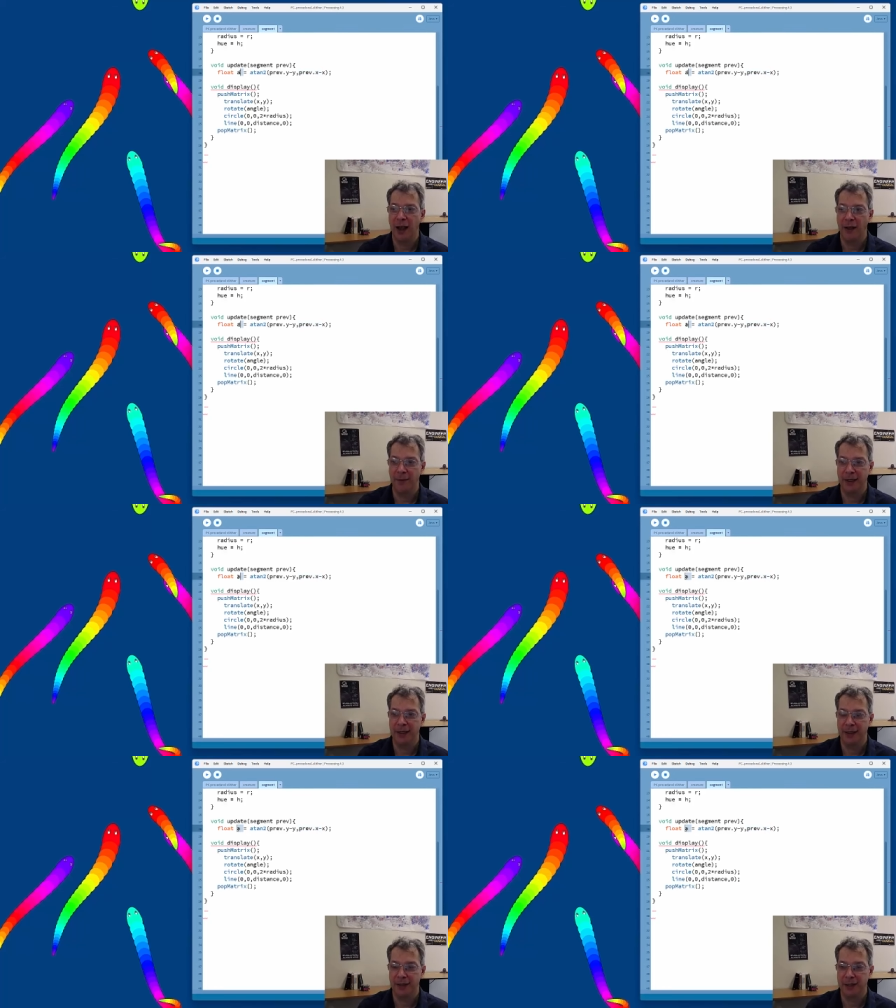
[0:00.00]
and
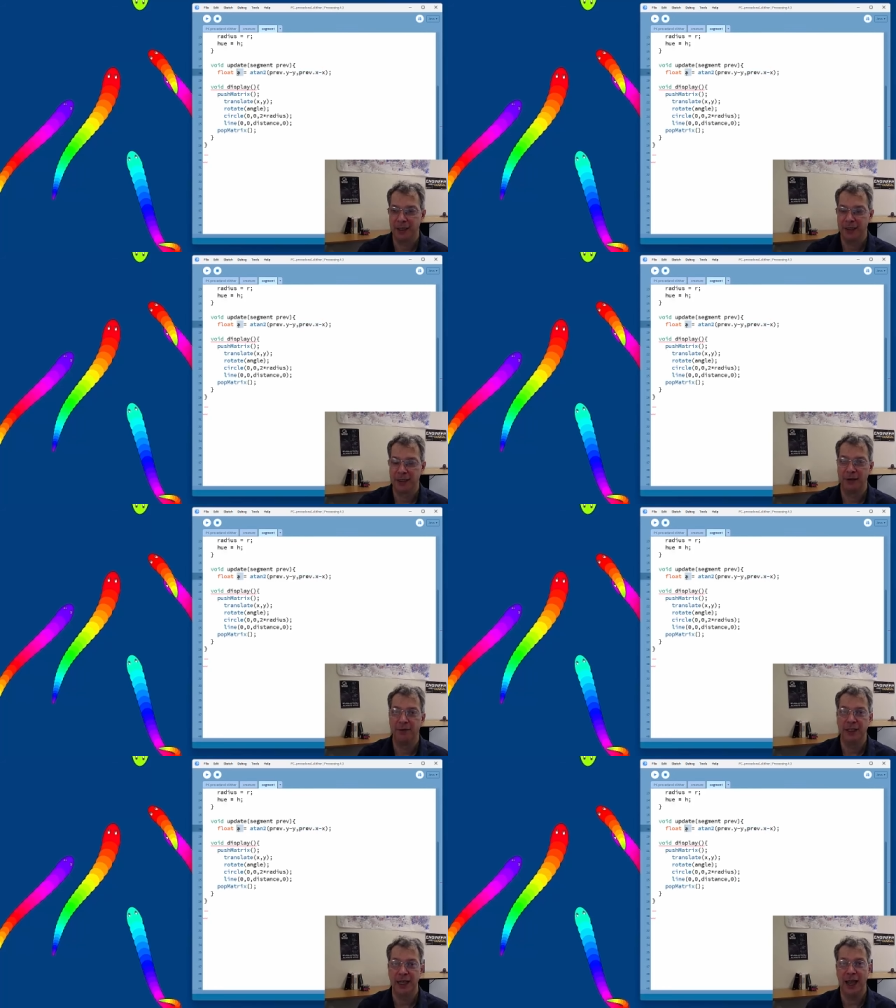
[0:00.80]
that tells us
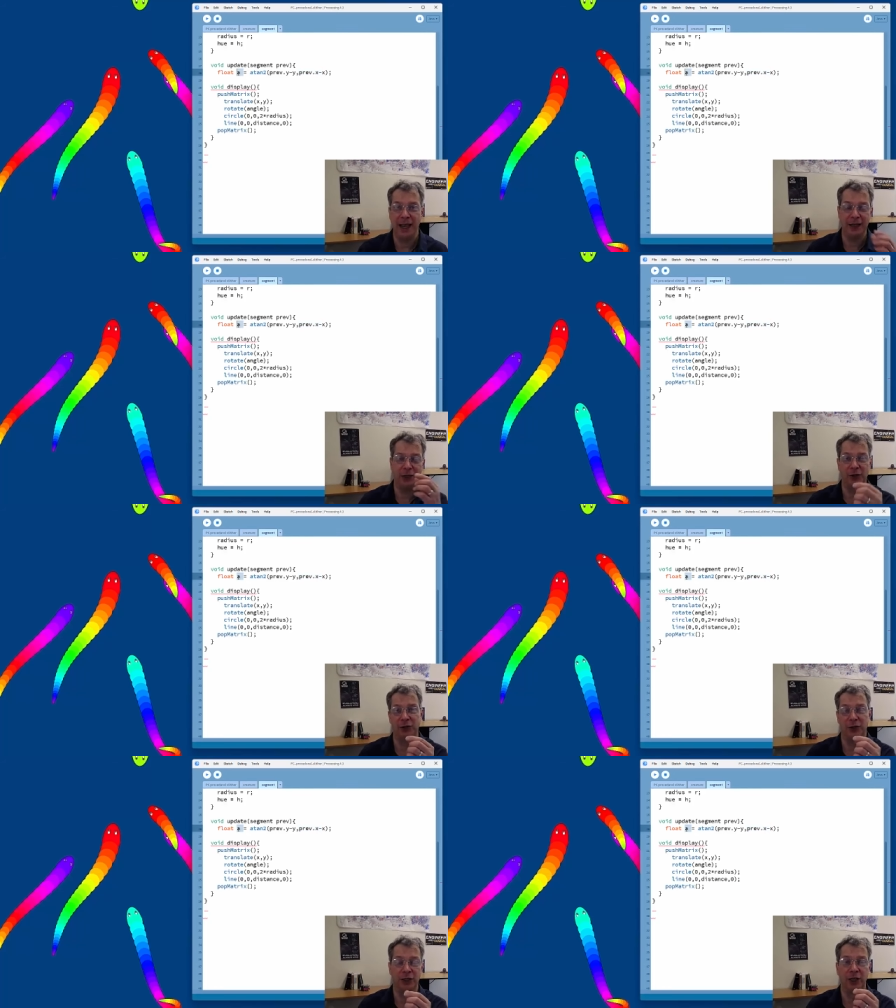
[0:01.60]
the
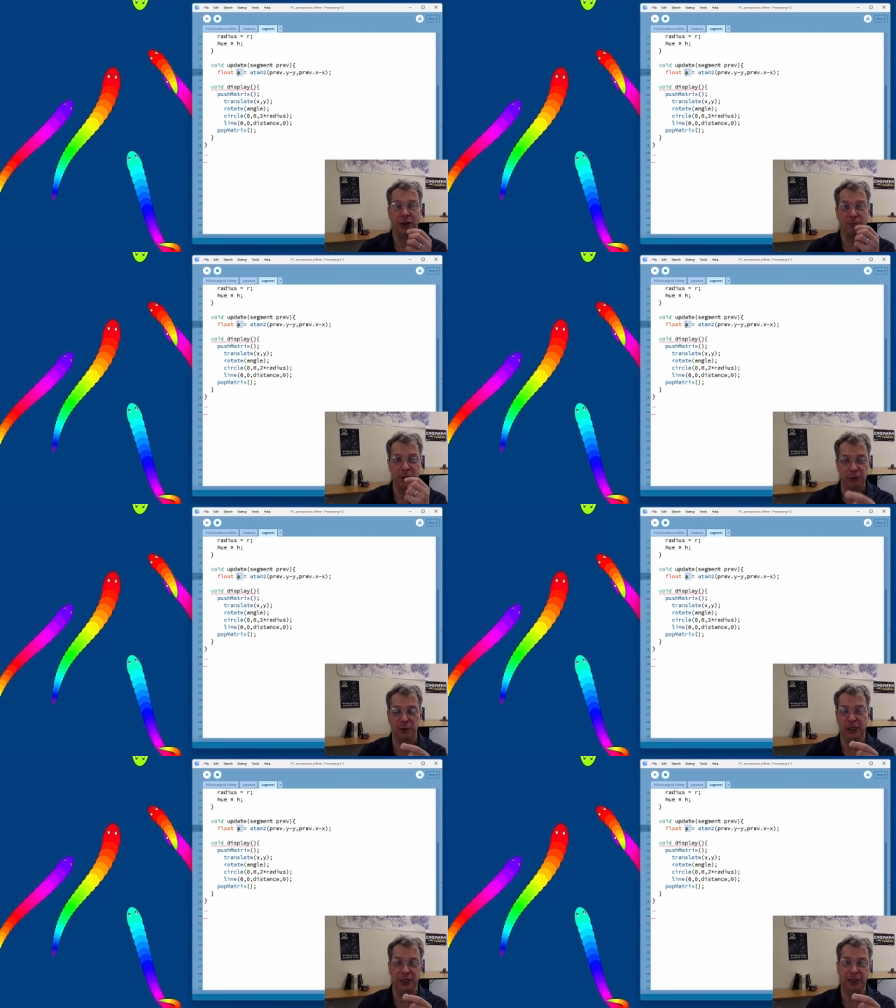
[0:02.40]
angle
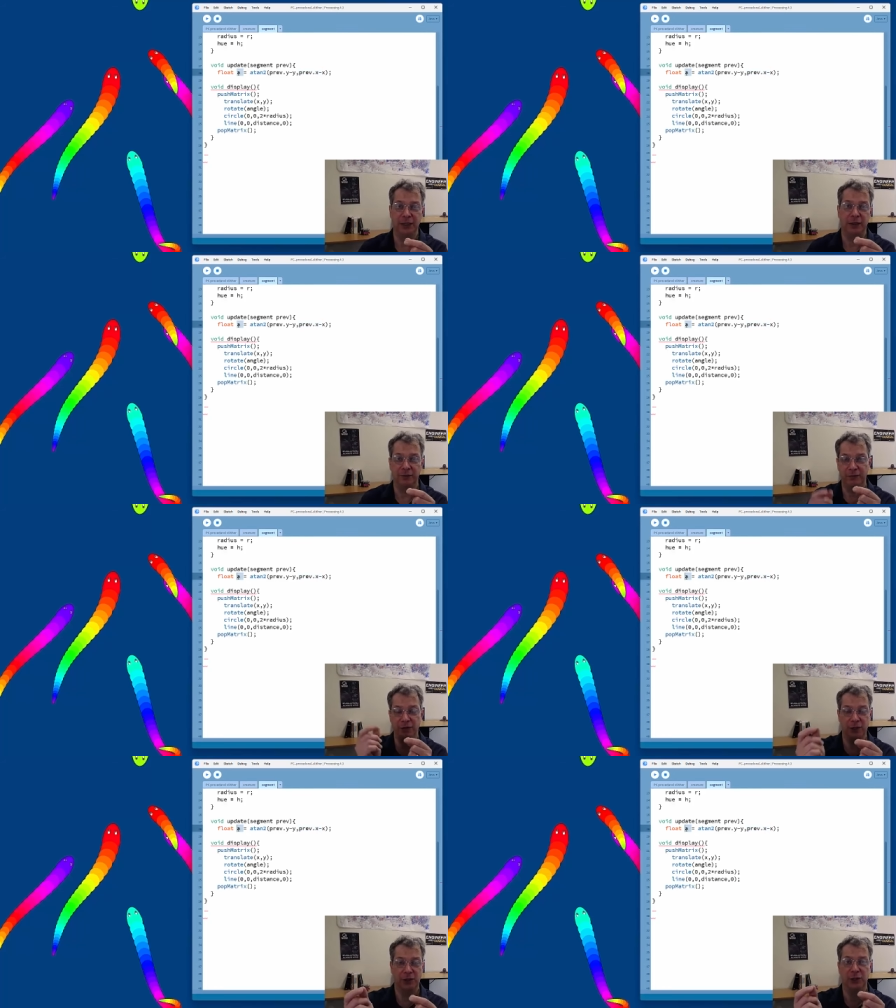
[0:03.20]
between
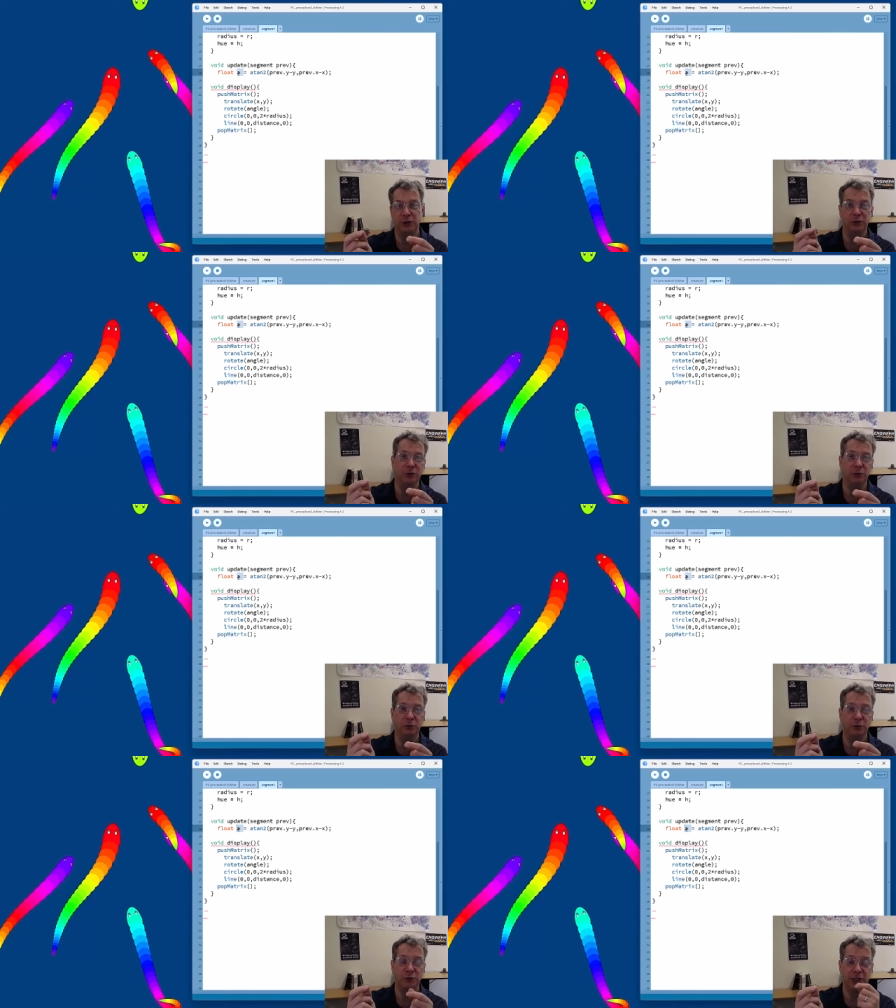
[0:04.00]
the
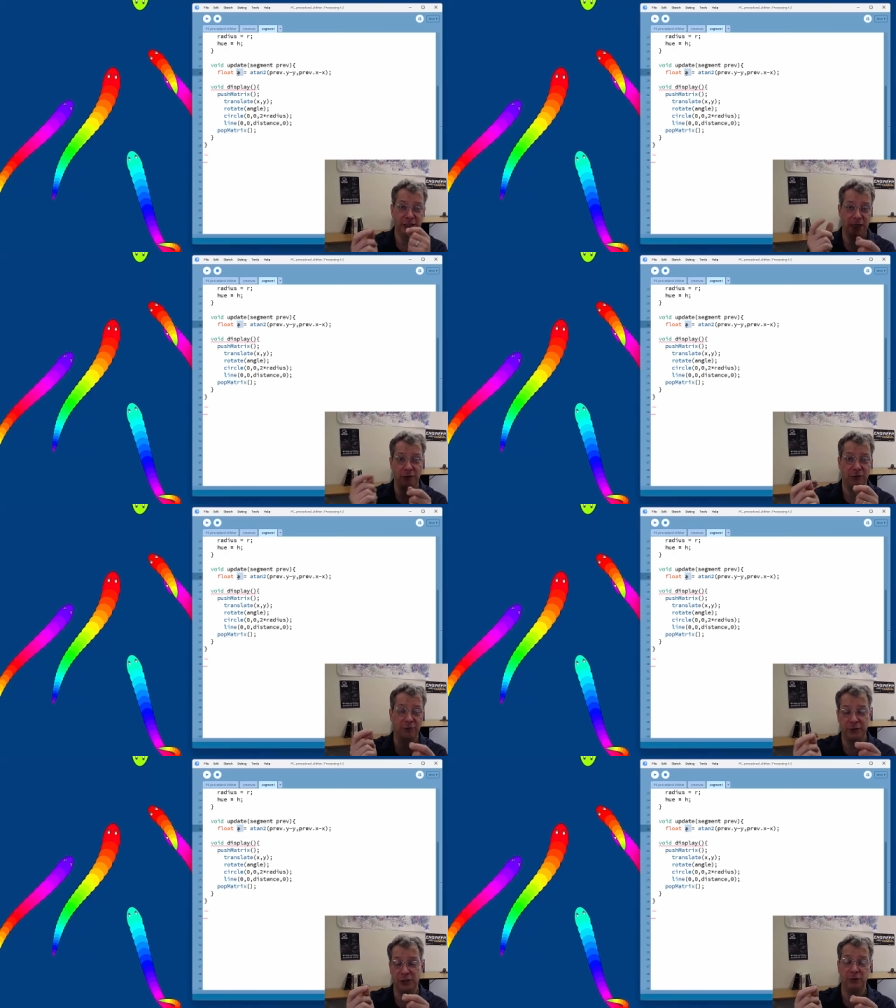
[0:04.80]
two, the
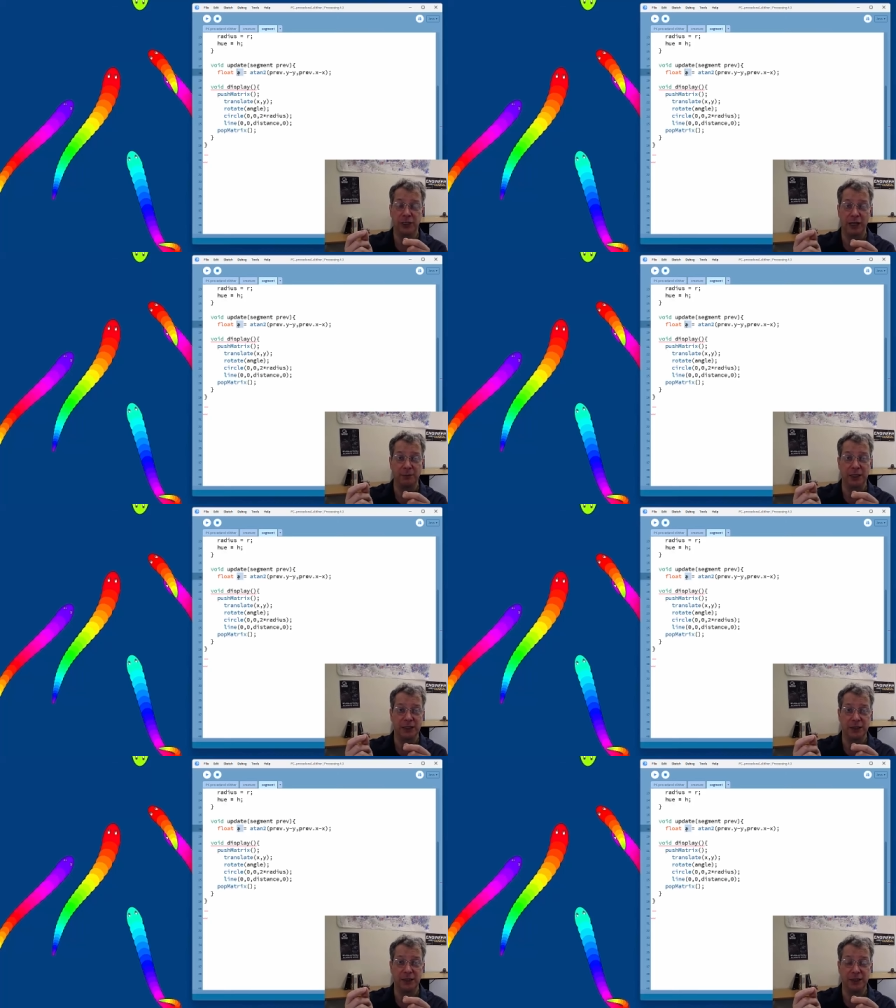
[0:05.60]
center of the two
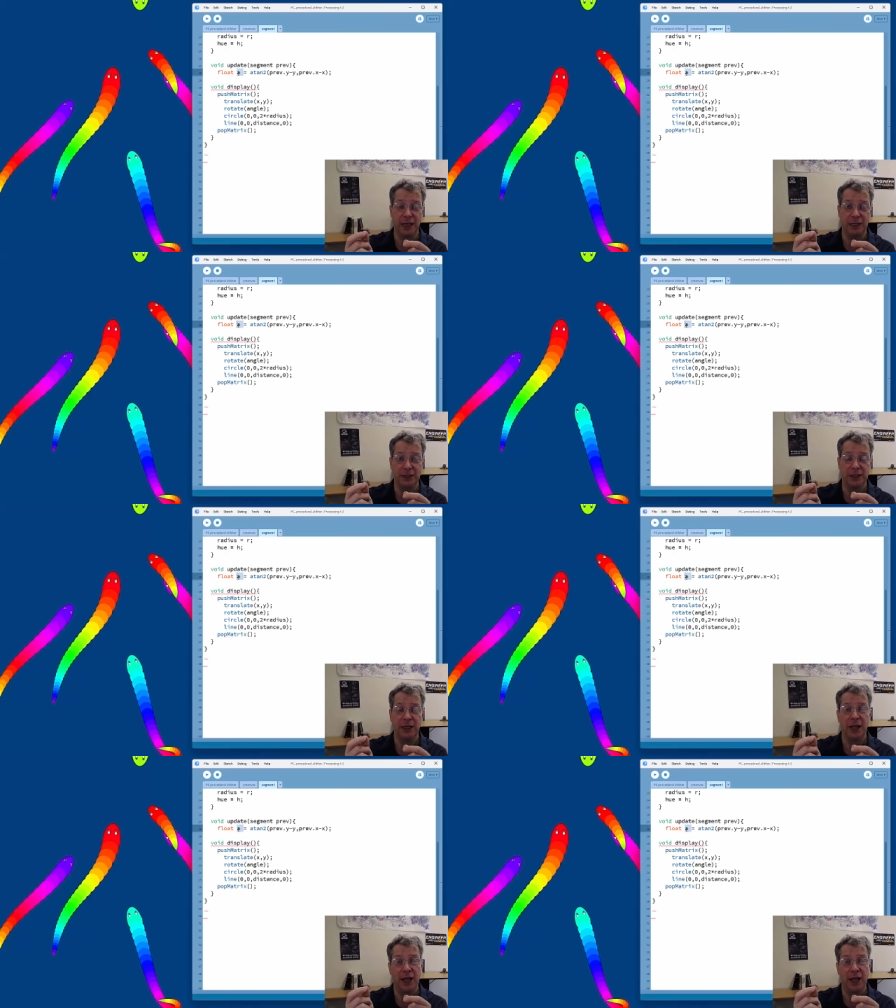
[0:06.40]
segments in this case.